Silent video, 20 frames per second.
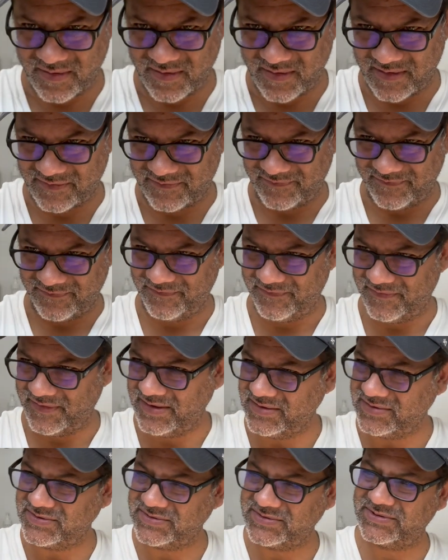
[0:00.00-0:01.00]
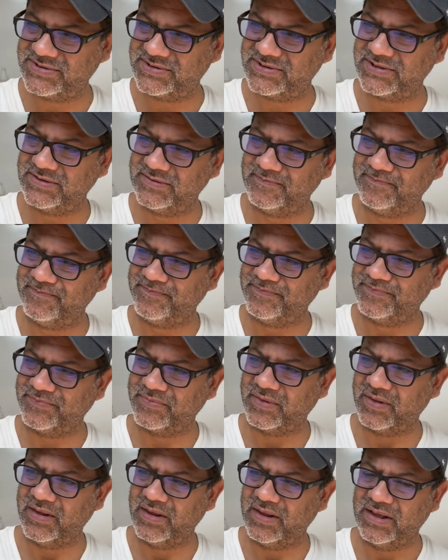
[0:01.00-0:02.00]
It feels
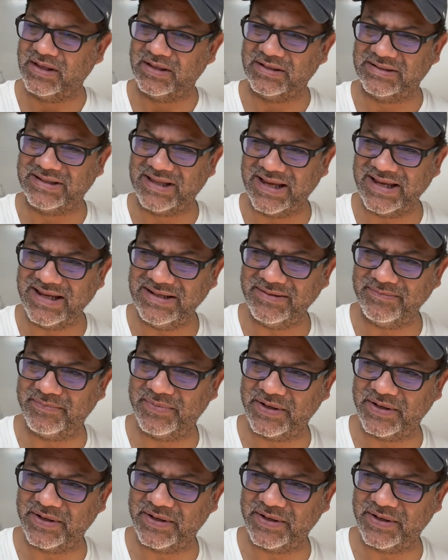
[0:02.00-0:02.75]
light